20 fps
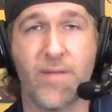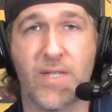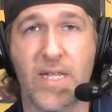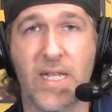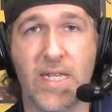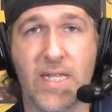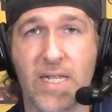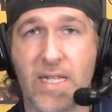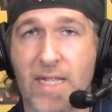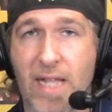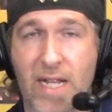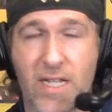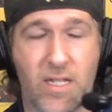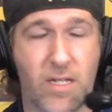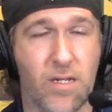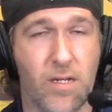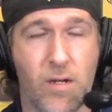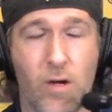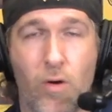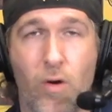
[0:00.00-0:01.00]
season, that's
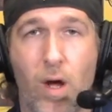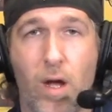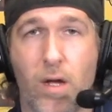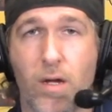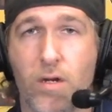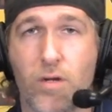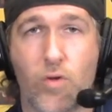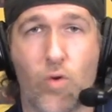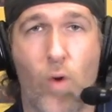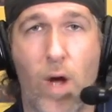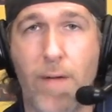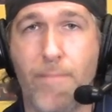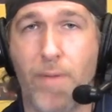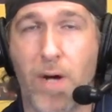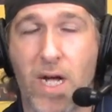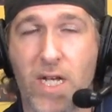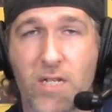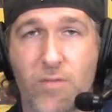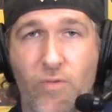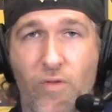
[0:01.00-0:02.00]
you know uh, quite
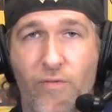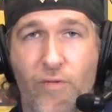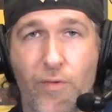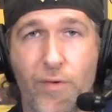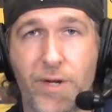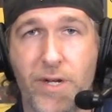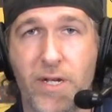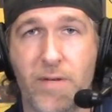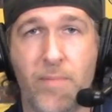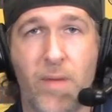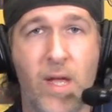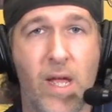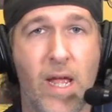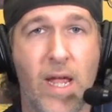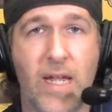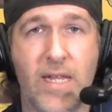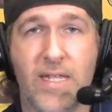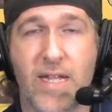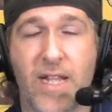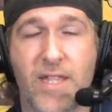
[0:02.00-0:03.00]
possible for him.
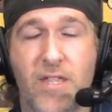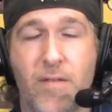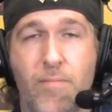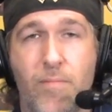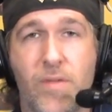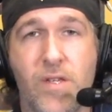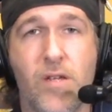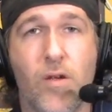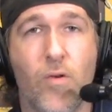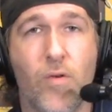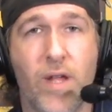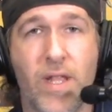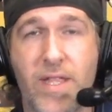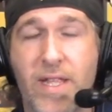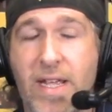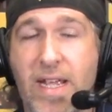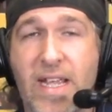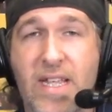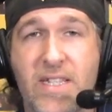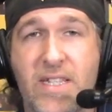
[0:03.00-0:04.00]
He's got the you know in
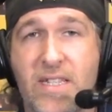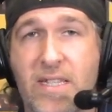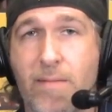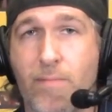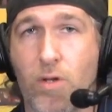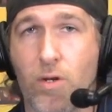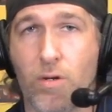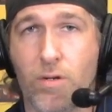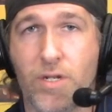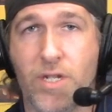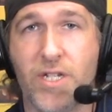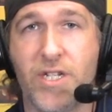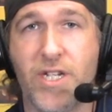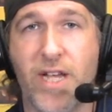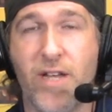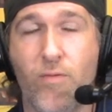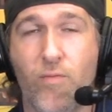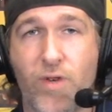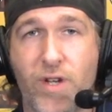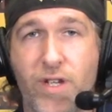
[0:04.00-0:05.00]
the, similar to
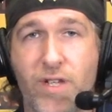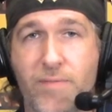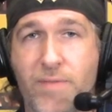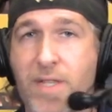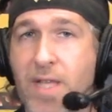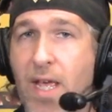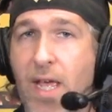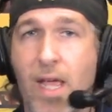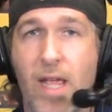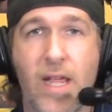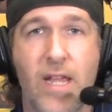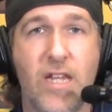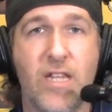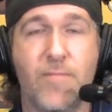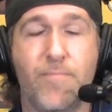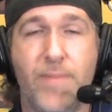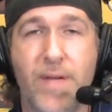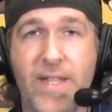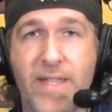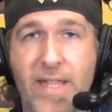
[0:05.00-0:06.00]
Jaden Williams, He's
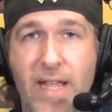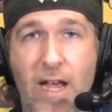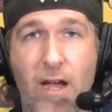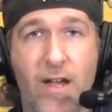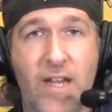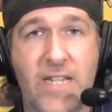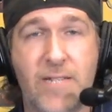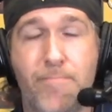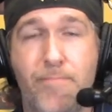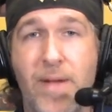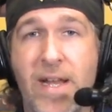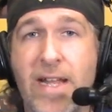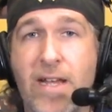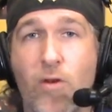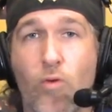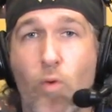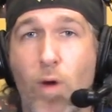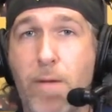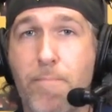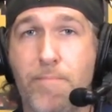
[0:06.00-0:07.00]
been there. He's been in
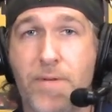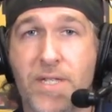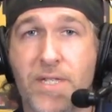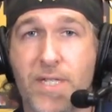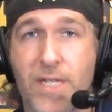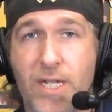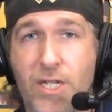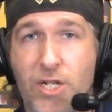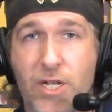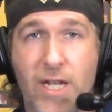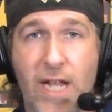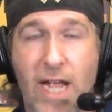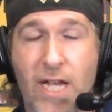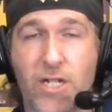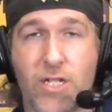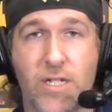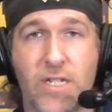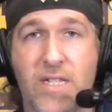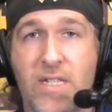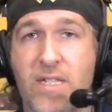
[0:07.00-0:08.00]
great position
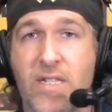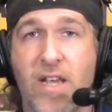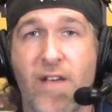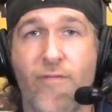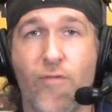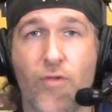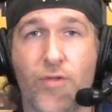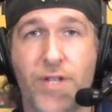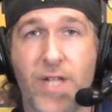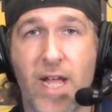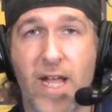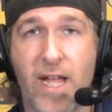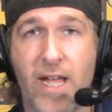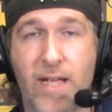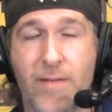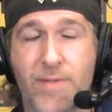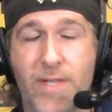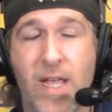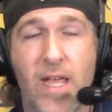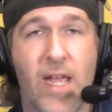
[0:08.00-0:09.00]
actually several
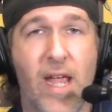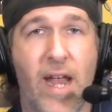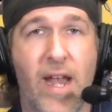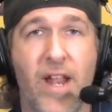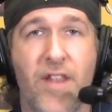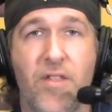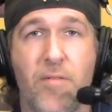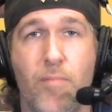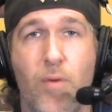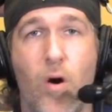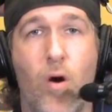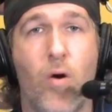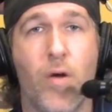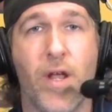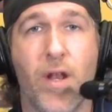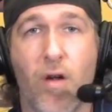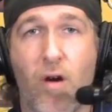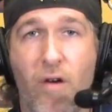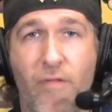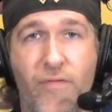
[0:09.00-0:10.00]
times and had the ball hit
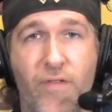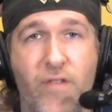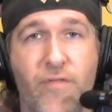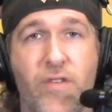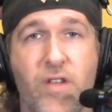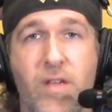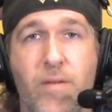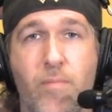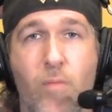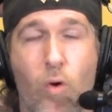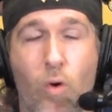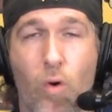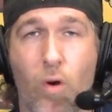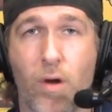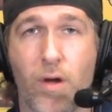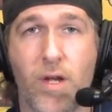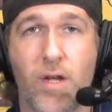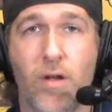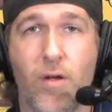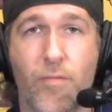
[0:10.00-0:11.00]
off of him or
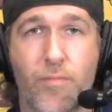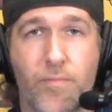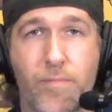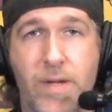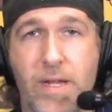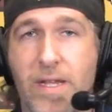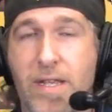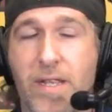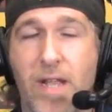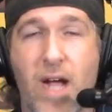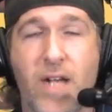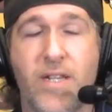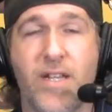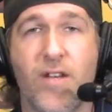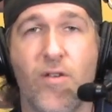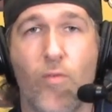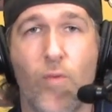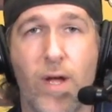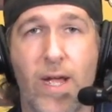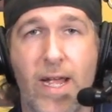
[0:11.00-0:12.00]
you know be knocked it
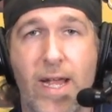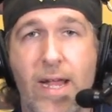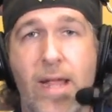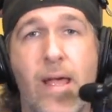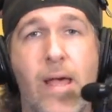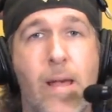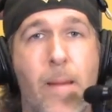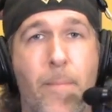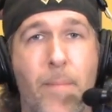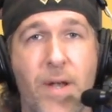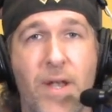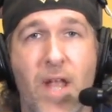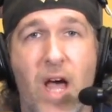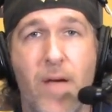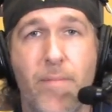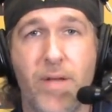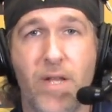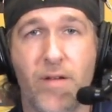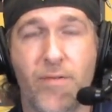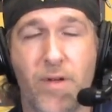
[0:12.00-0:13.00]
away, but not
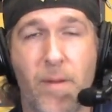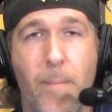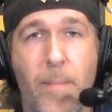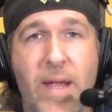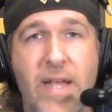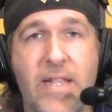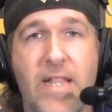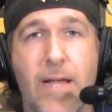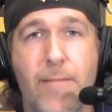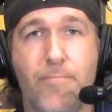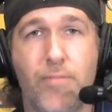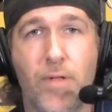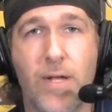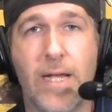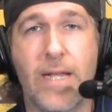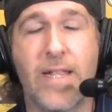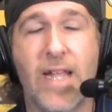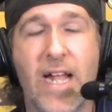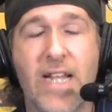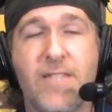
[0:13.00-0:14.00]
being able to make that play.
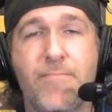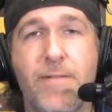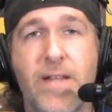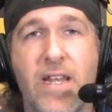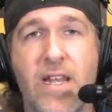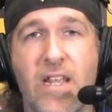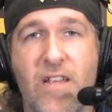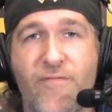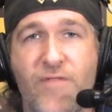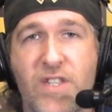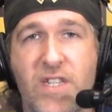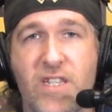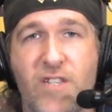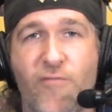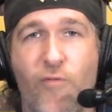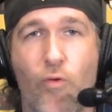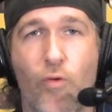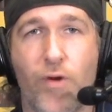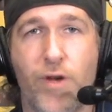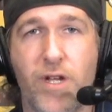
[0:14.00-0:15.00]
That's been an emphasis
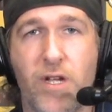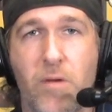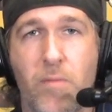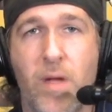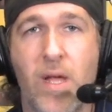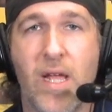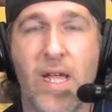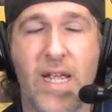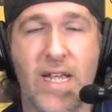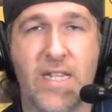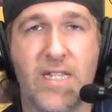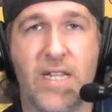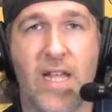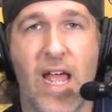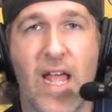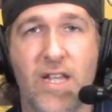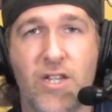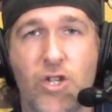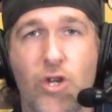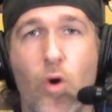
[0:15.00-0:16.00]
for him is
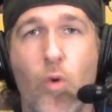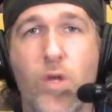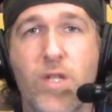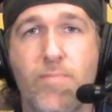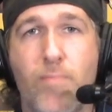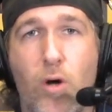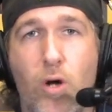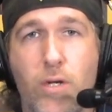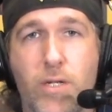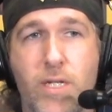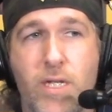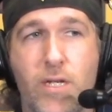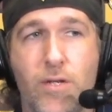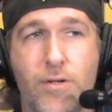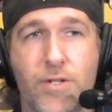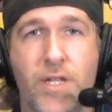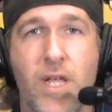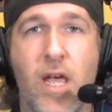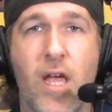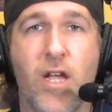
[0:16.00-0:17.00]
to show his ball
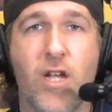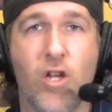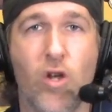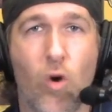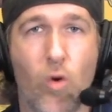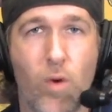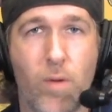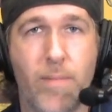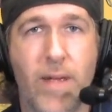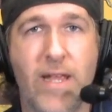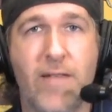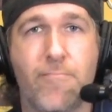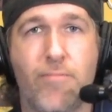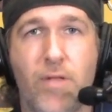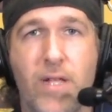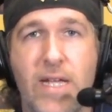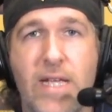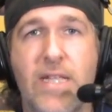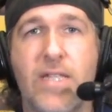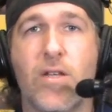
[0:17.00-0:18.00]
skills, go and make
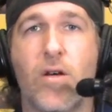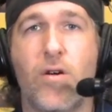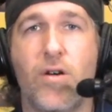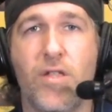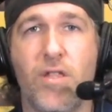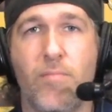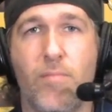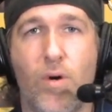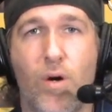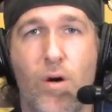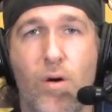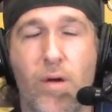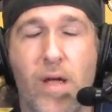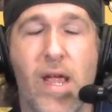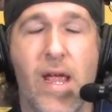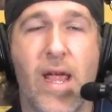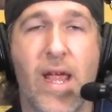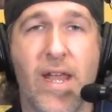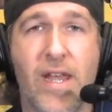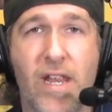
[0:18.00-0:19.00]
plays on the ball and,
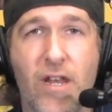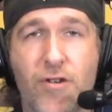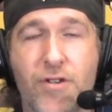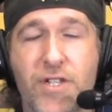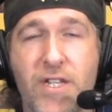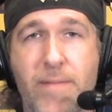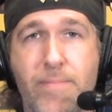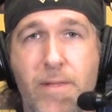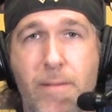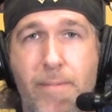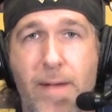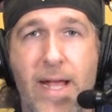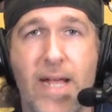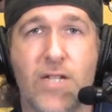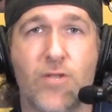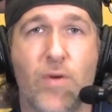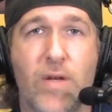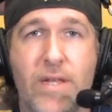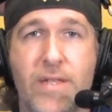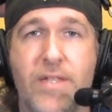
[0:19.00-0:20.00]
and intercept the
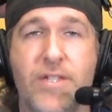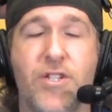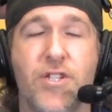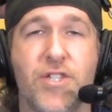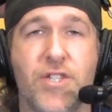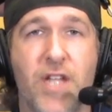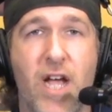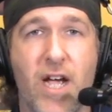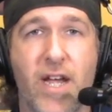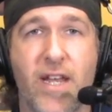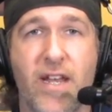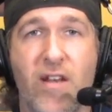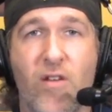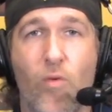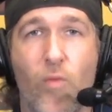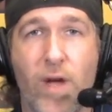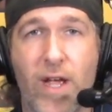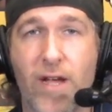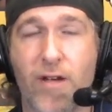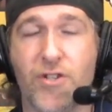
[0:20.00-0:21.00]
pass rather than just knocking it
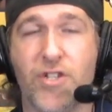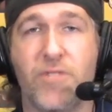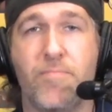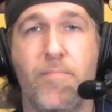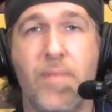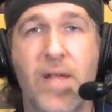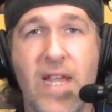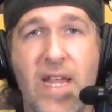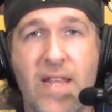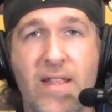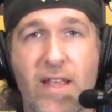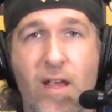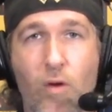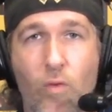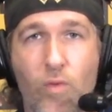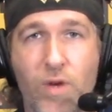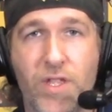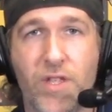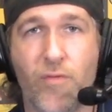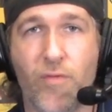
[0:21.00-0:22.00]
away or just being there
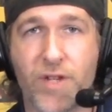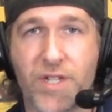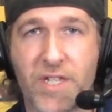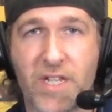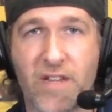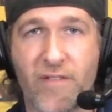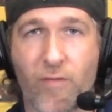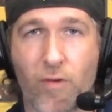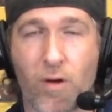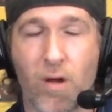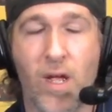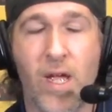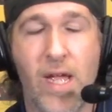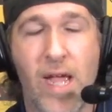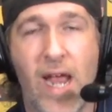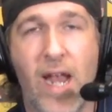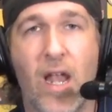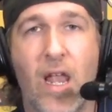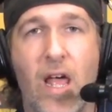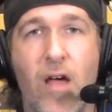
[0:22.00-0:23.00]
with the receiver
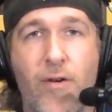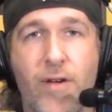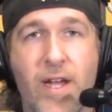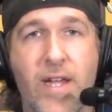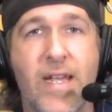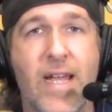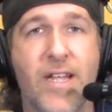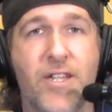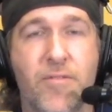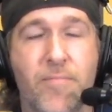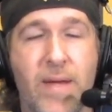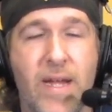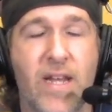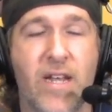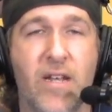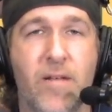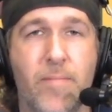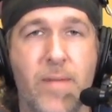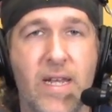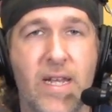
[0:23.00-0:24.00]
and allowing a catch and making
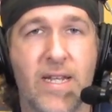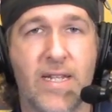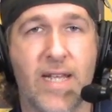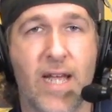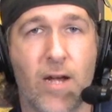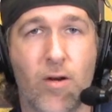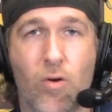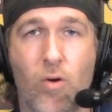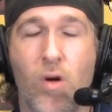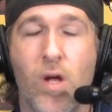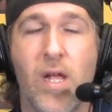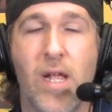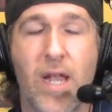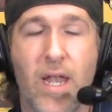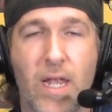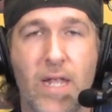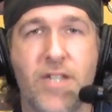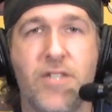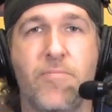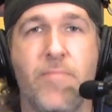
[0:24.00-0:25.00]
an immediate tackle.
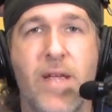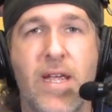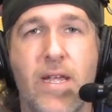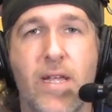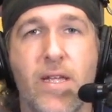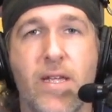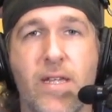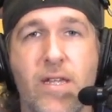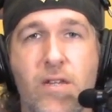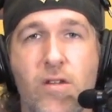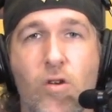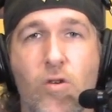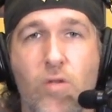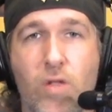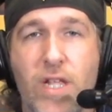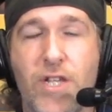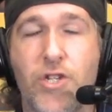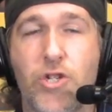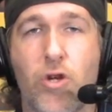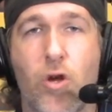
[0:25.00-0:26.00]
Let's make a you know
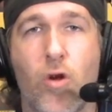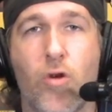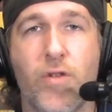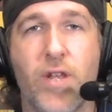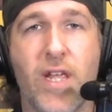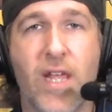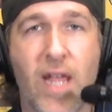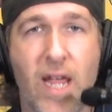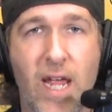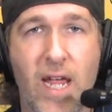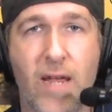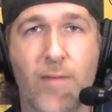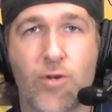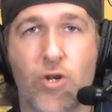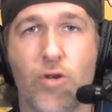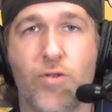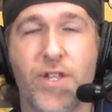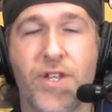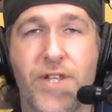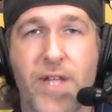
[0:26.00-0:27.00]
let's turn the game,
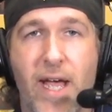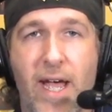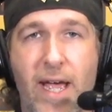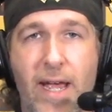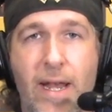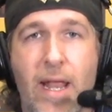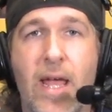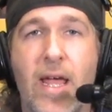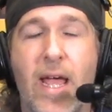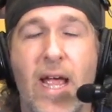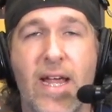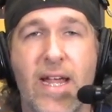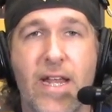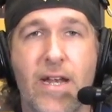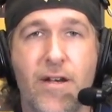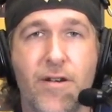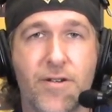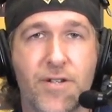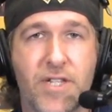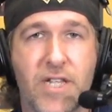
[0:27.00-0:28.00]
turn the tide, and get an
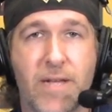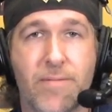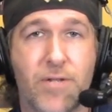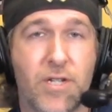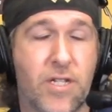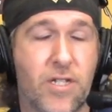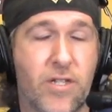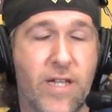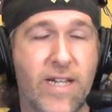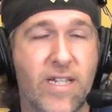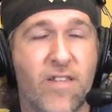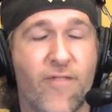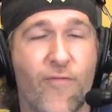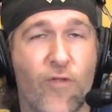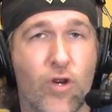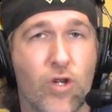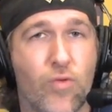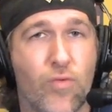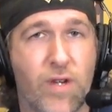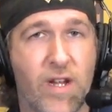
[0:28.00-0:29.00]
interception. So that's the
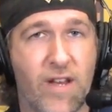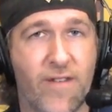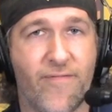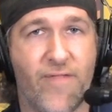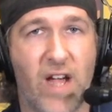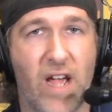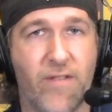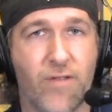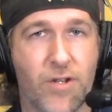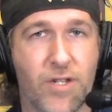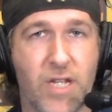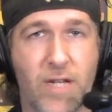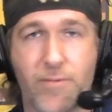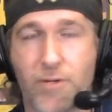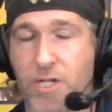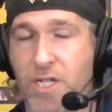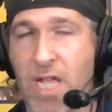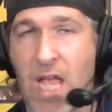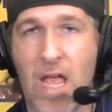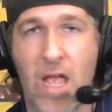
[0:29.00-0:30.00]
first one, getting five
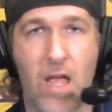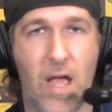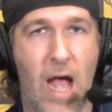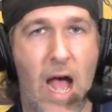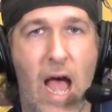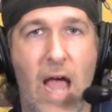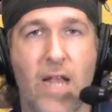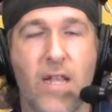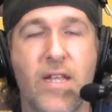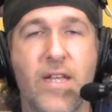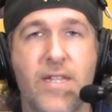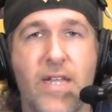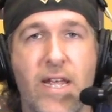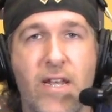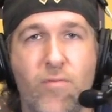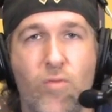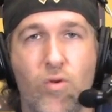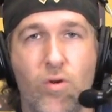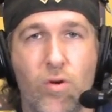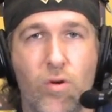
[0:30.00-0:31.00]
interceptions highly
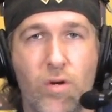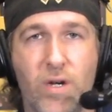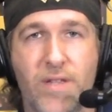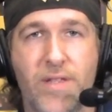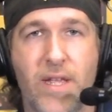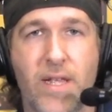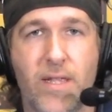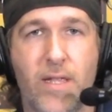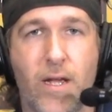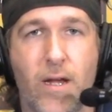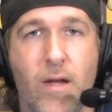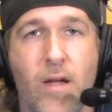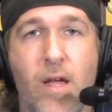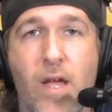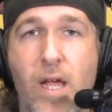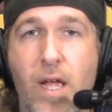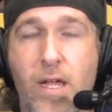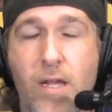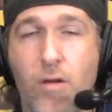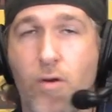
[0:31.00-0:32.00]
attainable goal, I think, there.
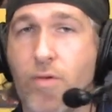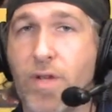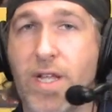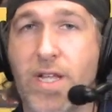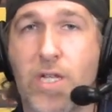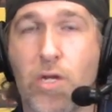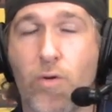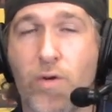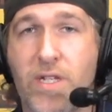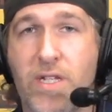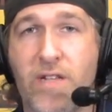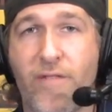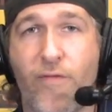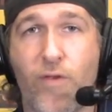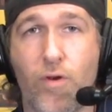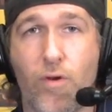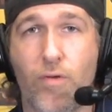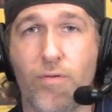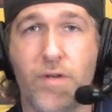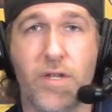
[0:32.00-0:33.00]
You know, it's always
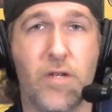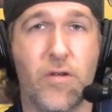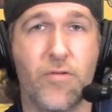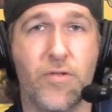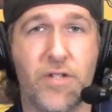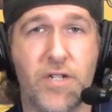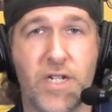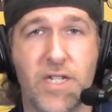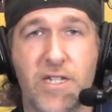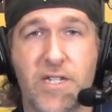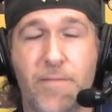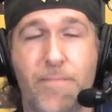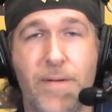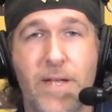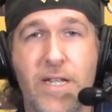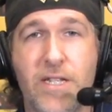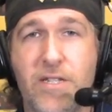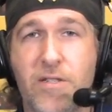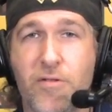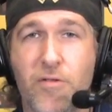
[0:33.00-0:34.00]
difficult, you know, because it
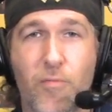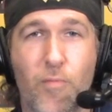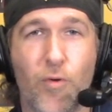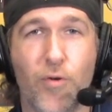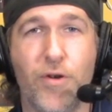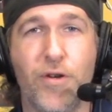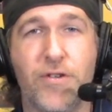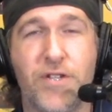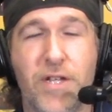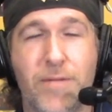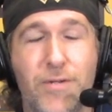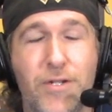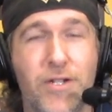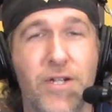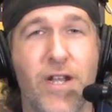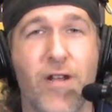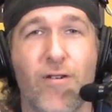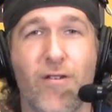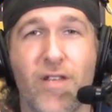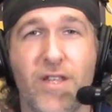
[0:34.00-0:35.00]
depends. The more interceptions you
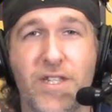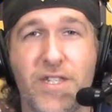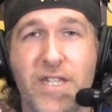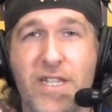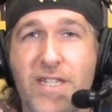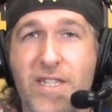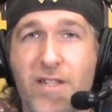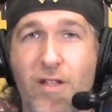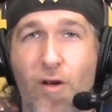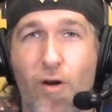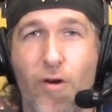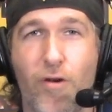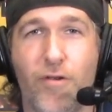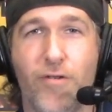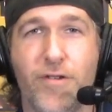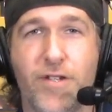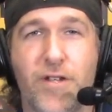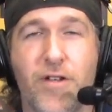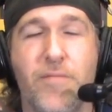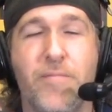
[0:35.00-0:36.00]
get early in the season, the
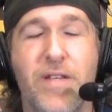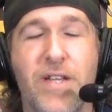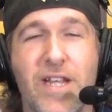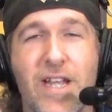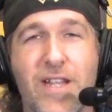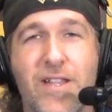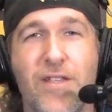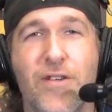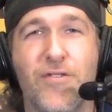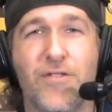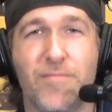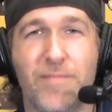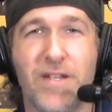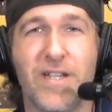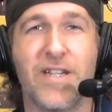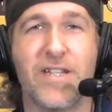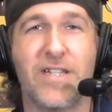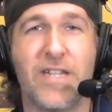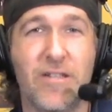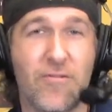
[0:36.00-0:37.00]
harder it's going to be to get those
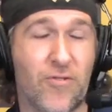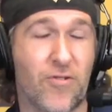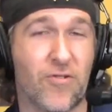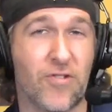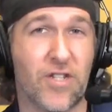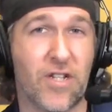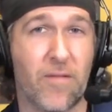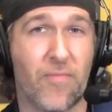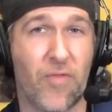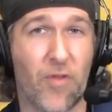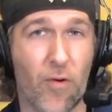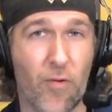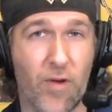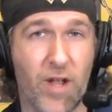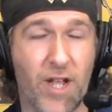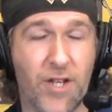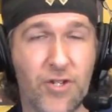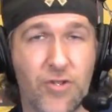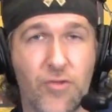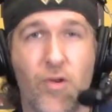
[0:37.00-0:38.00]
because teams are going to stop throwing
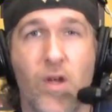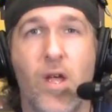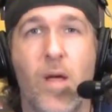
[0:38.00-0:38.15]
at you.